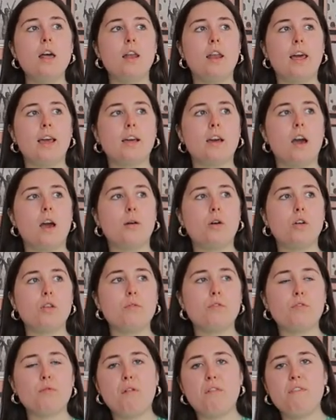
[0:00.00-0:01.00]
like I got
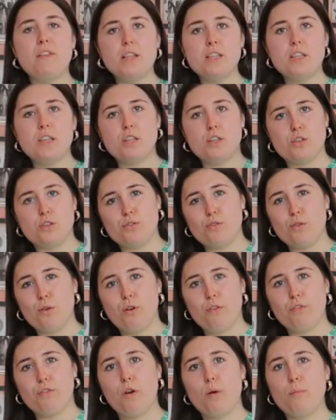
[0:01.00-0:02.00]
them from a vintage
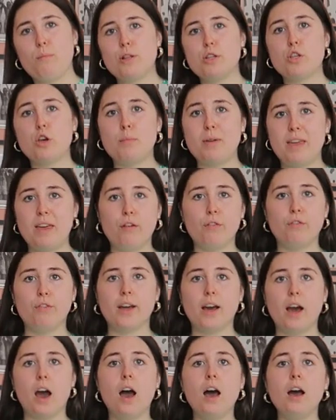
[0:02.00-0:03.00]
store from Tommy
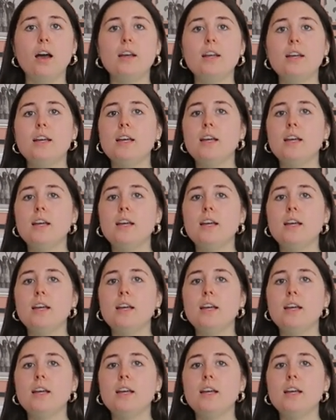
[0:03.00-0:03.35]
Hilfiger